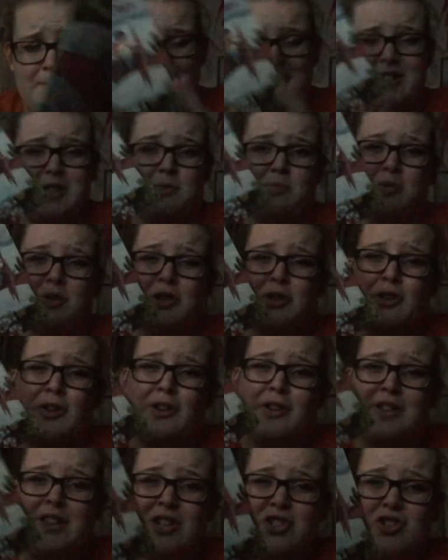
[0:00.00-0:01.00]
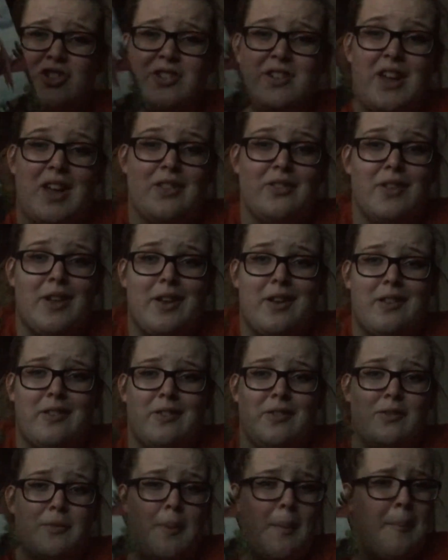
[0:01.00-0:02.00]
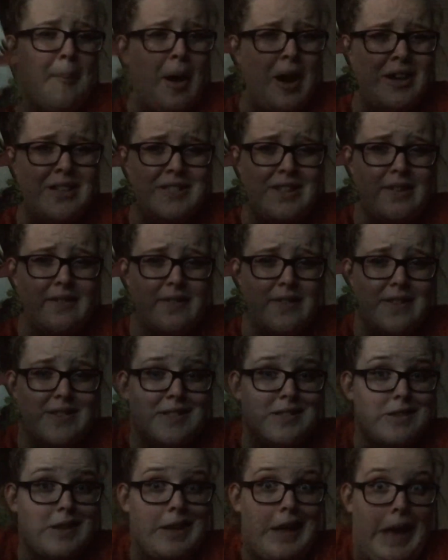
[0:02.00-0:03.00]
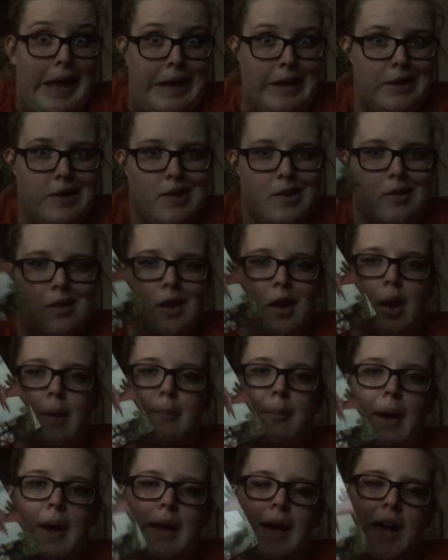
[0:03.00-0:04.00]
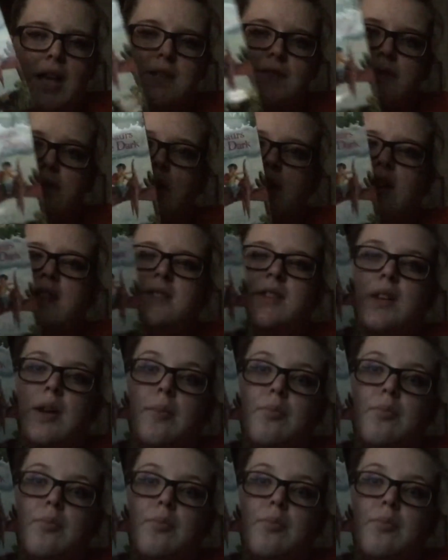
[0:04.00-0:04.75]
it's in really good condition, and like a box set of this is like $80, and I might ask for that as like a